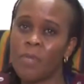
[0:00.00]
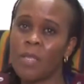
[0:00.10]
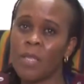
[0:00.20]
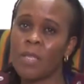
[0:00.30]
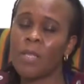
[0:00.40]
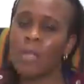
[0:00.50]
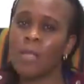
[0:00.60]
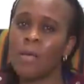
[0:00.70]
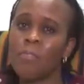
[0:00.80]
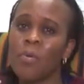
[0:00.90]

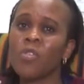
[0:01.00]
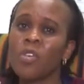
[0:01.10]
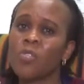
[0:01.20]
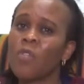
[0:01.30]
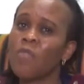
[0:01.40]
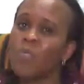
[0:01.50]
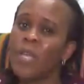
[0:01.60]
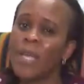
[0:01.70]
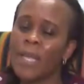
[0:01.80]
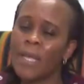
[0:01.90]
the process of
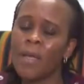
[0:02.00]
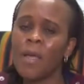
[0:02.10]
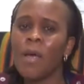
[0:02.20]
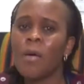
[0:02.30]
wound healing.